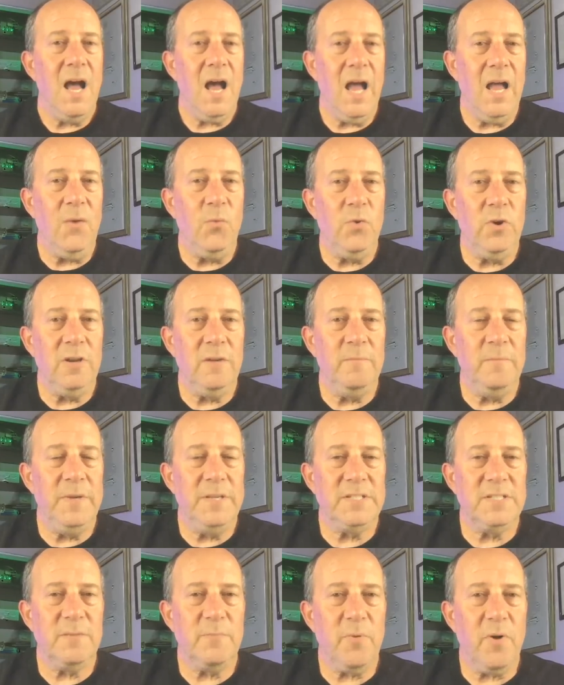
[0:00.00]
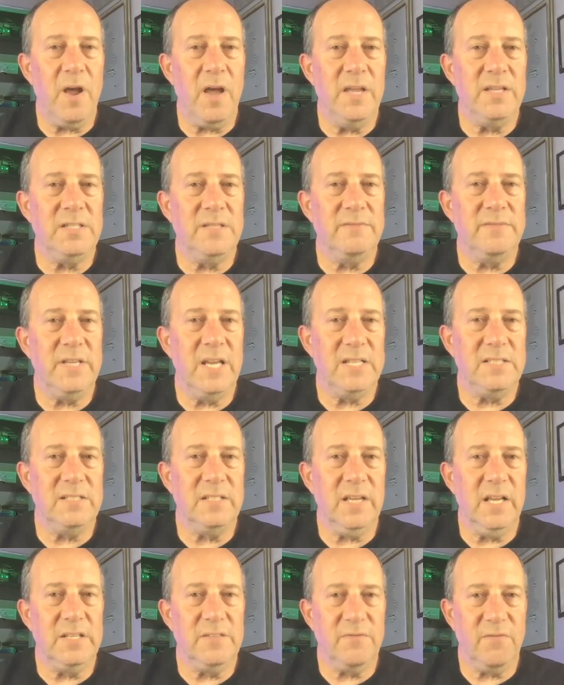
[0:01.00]
I wouldn't be surprised if
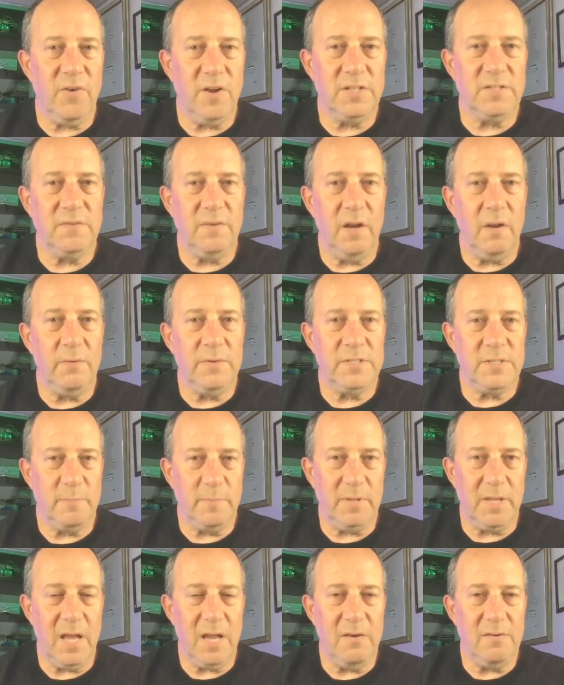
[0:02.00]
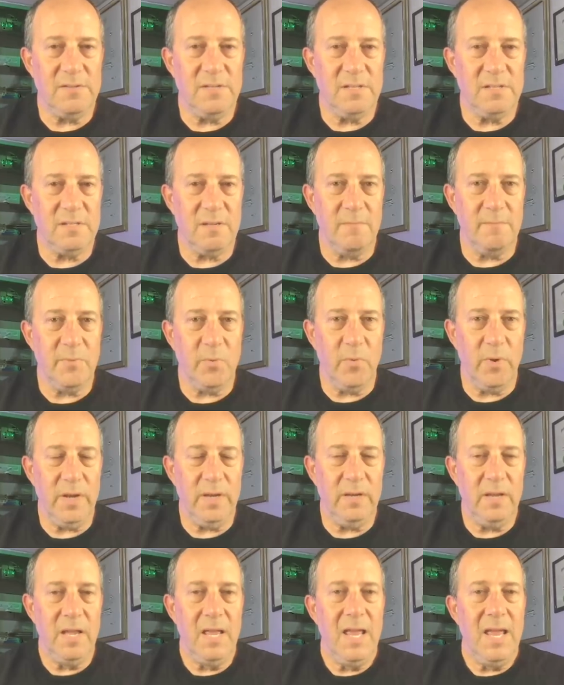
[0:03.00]
Tesla gets frustrated with suppliers at some
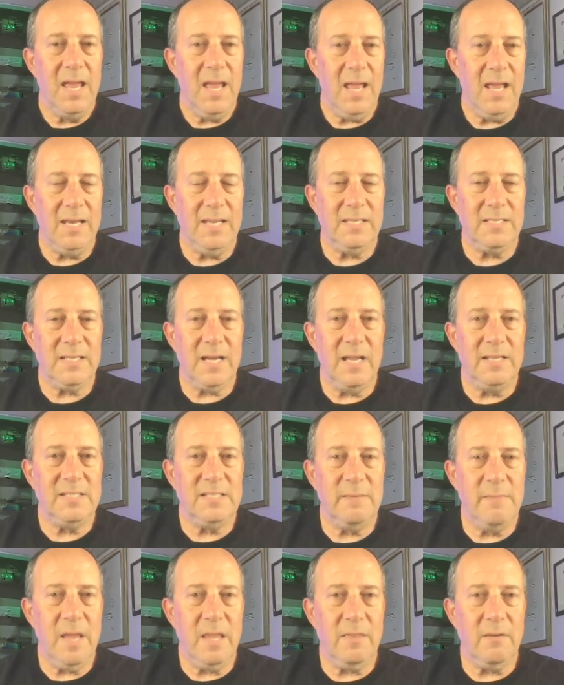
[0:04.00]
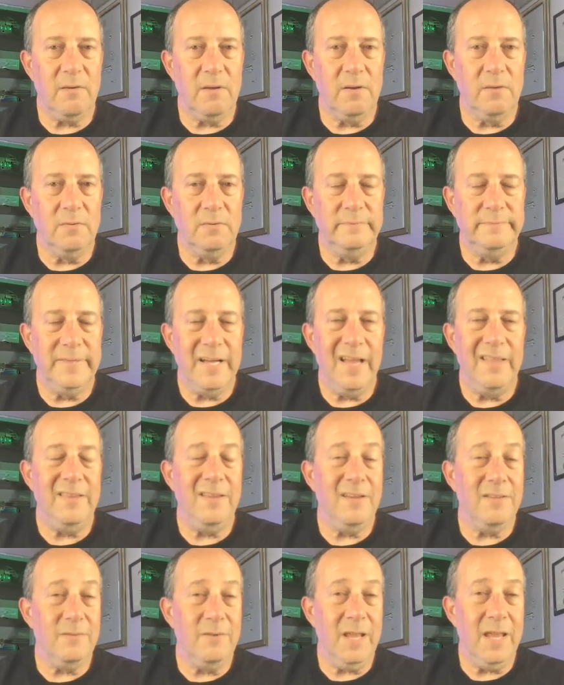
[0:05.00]
point and decides to make their own. On
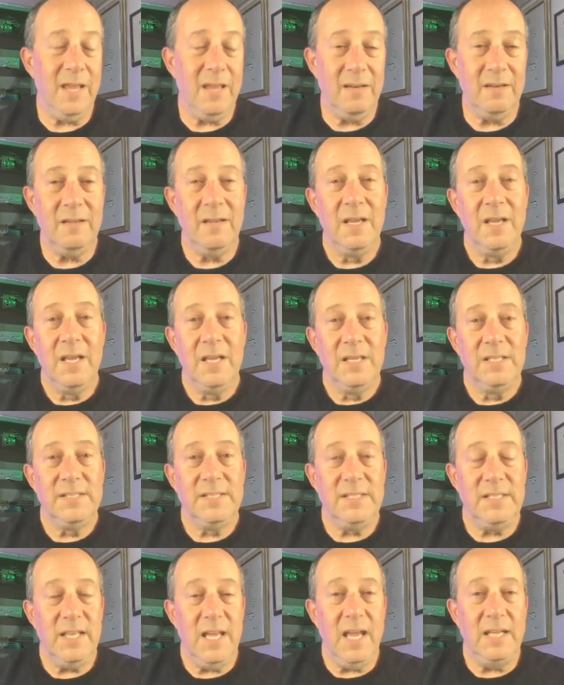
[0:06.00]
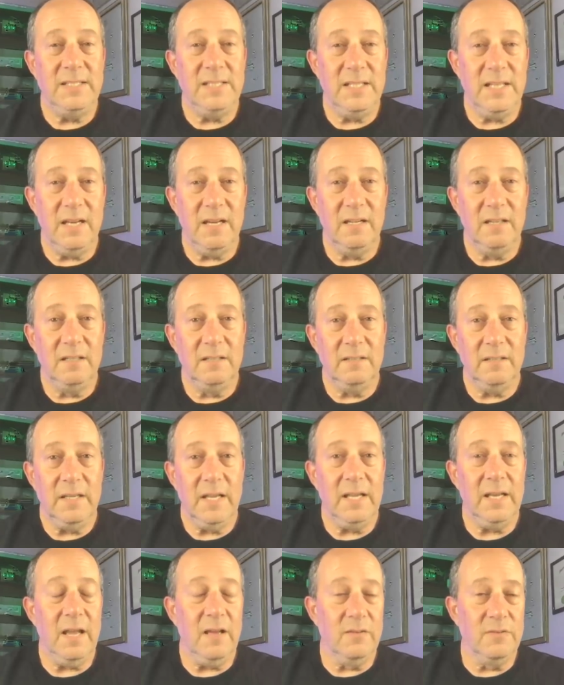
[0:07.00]
the other hand, CATL
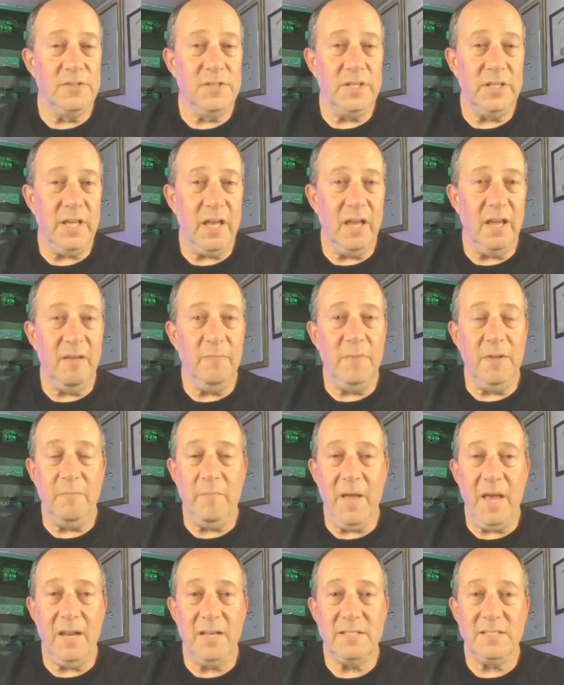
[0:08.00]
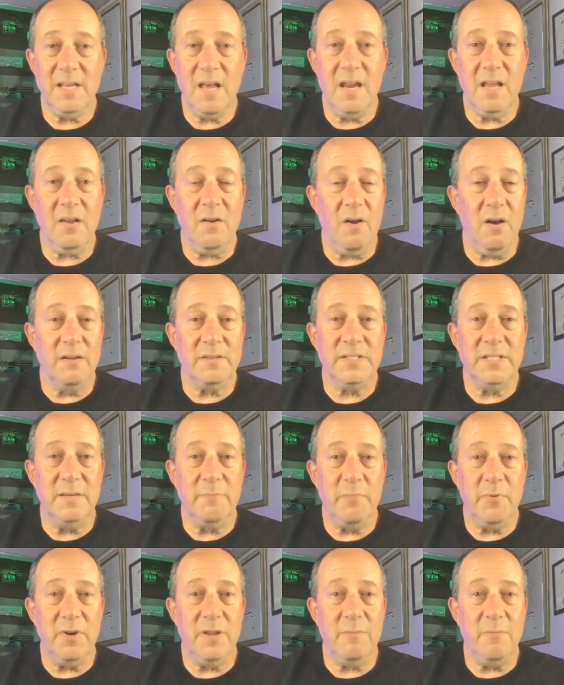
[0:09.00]
and LG Chem and Panasonic all
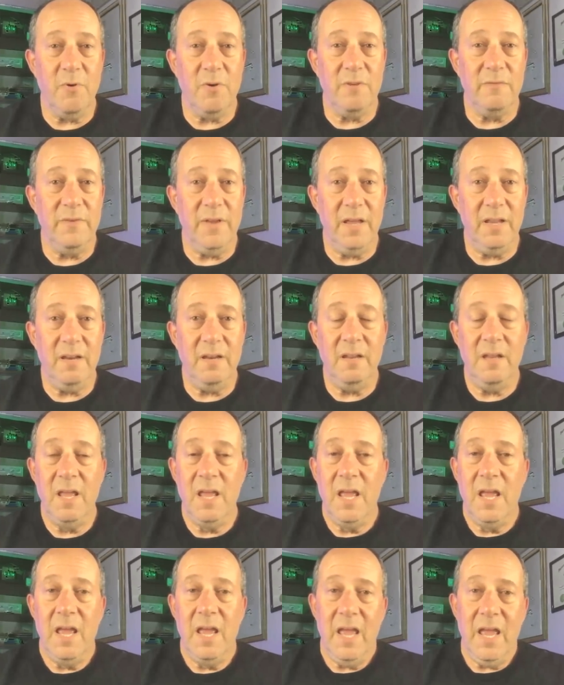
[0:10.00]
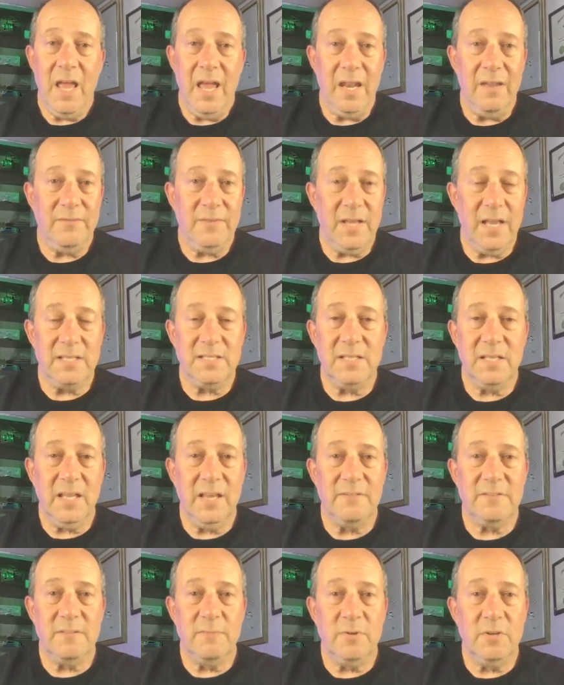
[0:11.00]
seem pretty motivated, and if Tesla
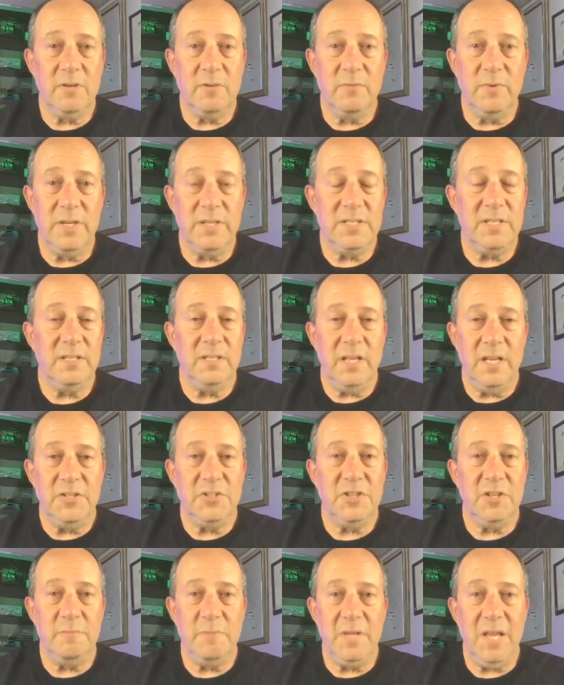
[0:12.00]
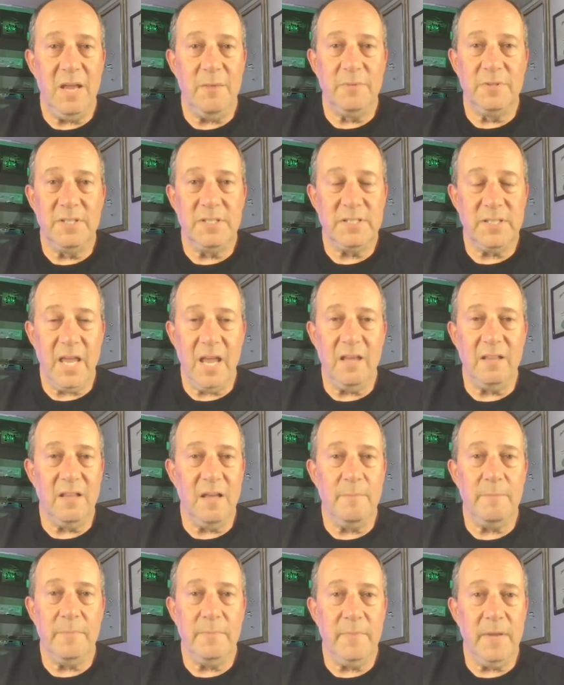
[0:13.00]
gives them good reason, they should be able to scale
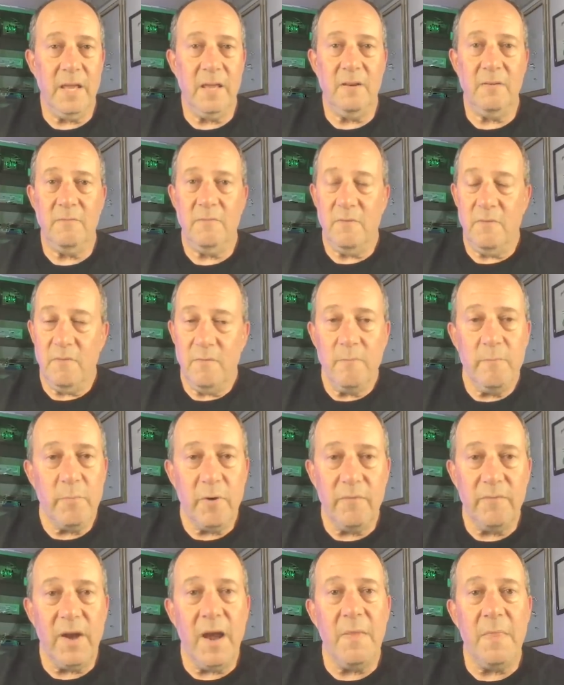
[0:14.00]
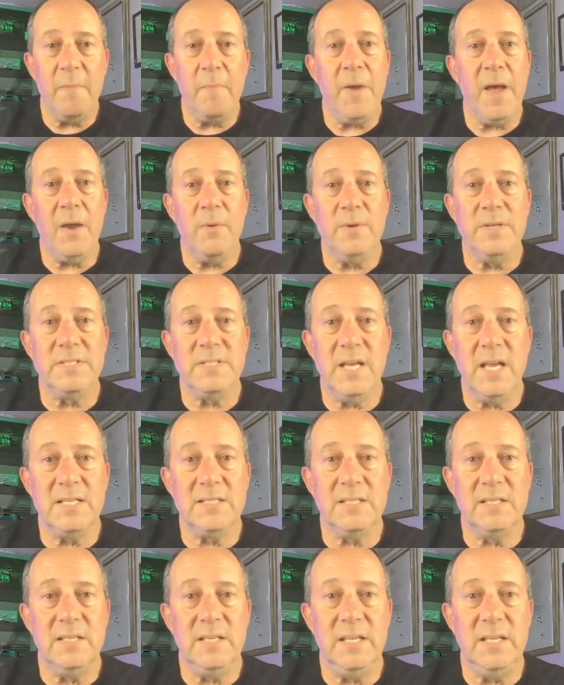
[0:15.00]
up and provide the batteries
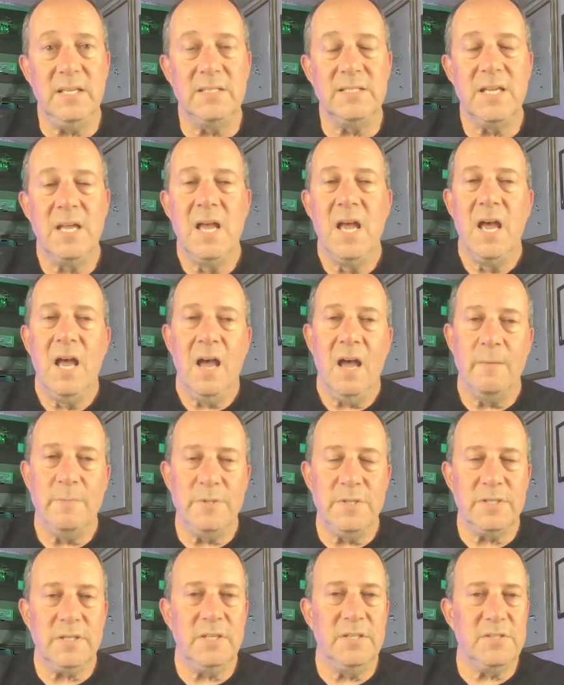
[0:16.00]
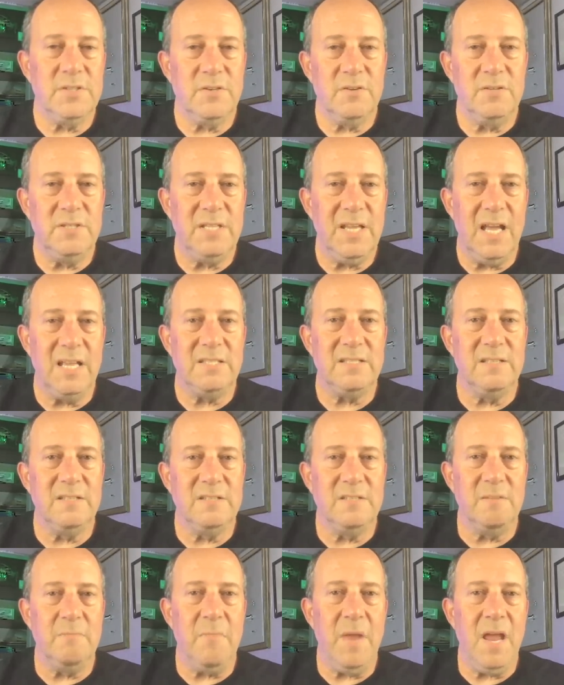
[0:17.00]
Tesla needs. I'm just concerned Tesla's
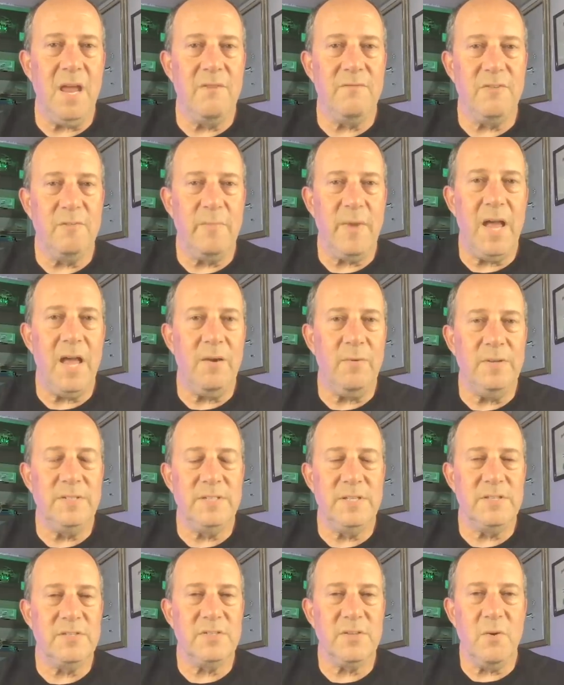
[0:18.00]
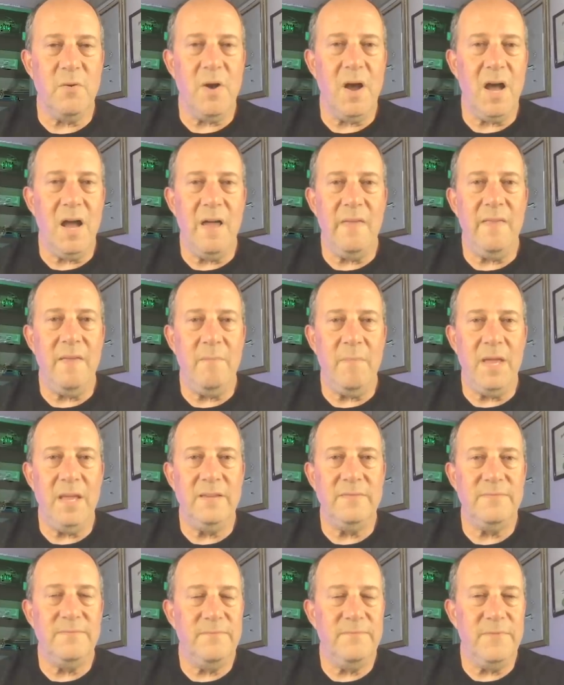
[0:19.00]
demand for batteries is so high they
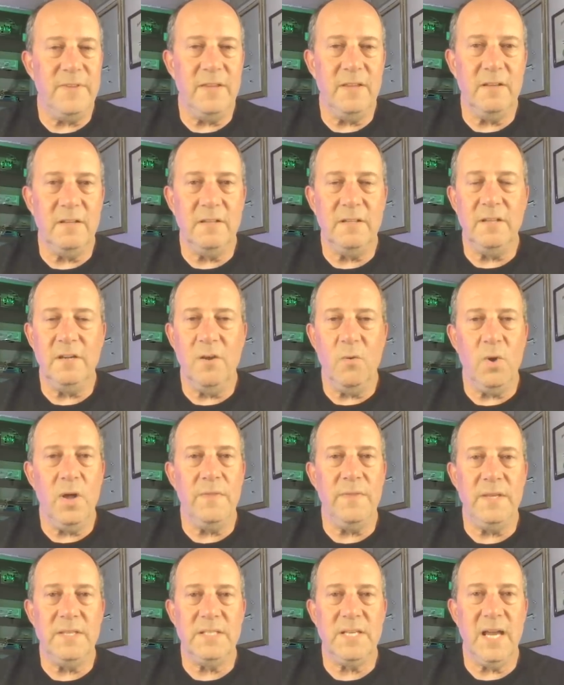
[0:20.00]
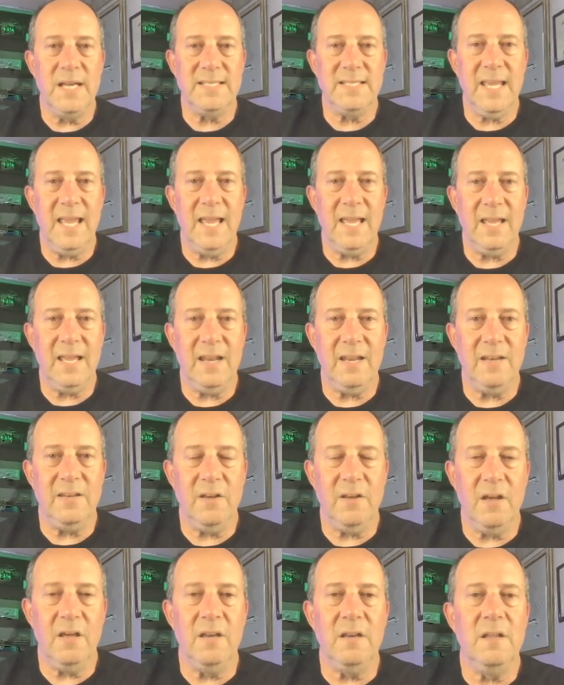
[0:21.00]
may feel, you know what, these guys can't get it
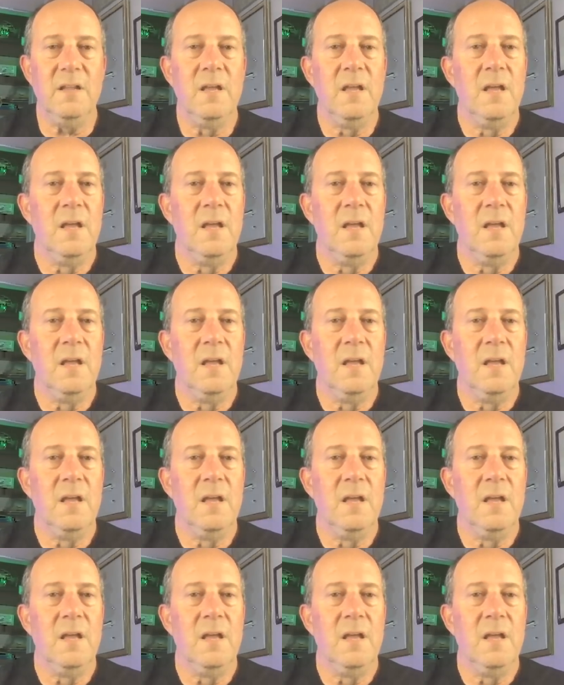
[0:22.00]
done.